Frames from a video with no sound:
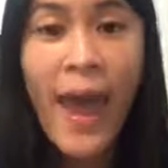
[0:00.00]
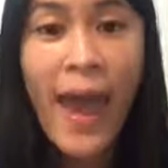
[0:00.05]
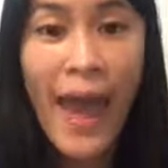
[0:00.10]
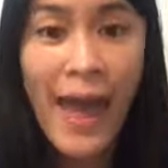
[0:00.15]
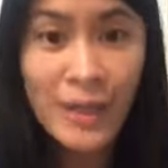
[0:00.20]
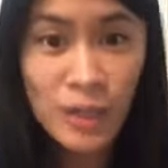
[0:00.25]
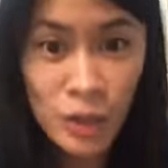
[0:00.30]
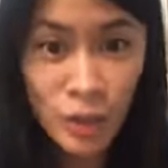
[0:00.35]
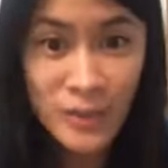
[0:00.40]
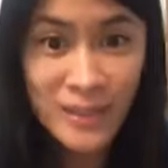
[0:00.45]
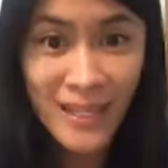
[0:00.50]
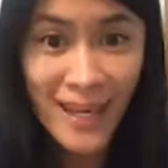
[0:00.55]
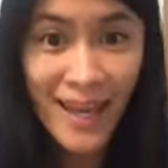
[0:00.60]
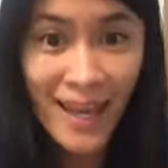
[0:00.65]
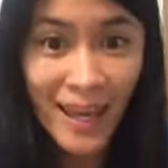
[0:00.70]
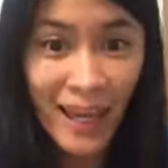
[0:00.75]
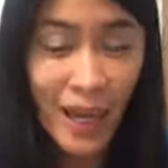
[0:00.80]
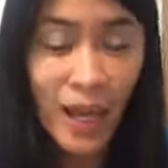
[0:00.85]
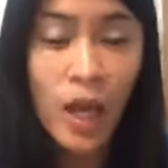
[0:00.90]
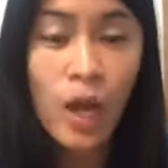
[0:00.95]
And
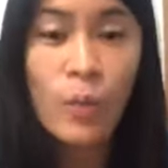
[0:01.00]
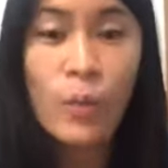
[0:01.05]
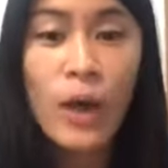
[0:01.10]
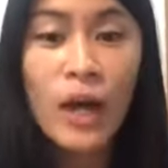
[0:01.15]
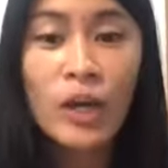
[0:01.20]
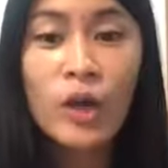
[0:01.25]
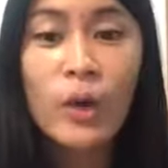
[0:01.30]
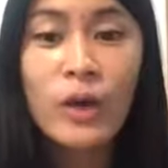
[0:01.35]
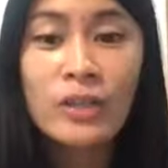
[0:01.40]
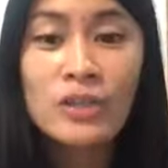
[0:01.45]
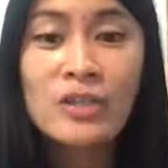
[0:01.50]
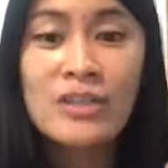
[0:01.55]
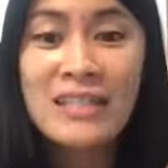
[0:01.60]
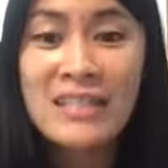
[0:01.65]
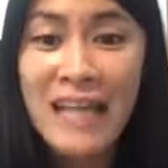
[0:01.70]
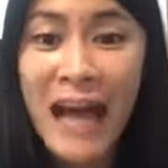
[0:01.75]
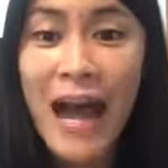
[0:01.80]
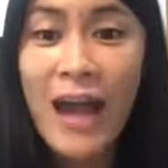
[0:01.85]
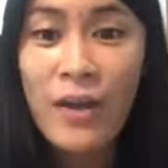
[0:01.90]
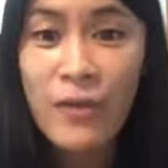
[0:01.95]
today, we are going to
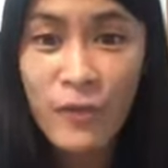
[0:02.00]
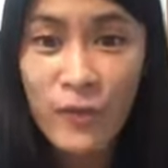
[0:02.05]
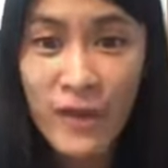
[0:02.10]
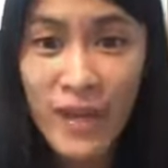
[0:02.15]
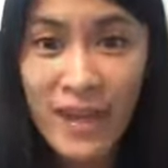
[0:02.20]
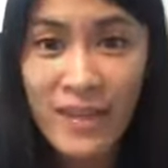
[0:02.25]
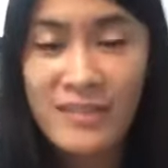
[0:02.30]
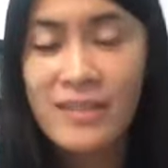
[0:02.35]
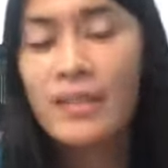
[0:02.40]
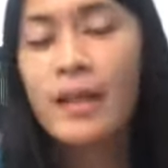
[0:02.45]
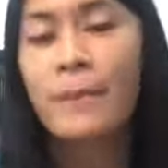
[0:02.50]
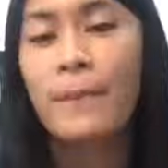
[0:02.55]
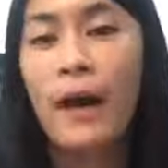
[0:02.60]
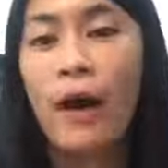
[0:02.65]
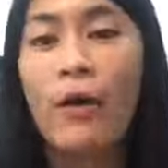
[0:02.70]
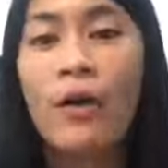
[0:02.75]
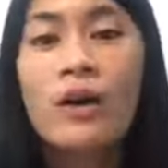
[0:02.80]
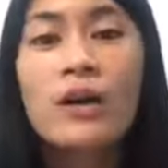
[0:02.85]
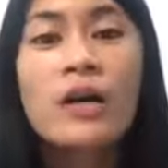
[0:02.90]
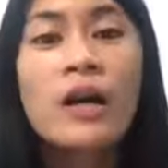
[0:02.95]
dive in about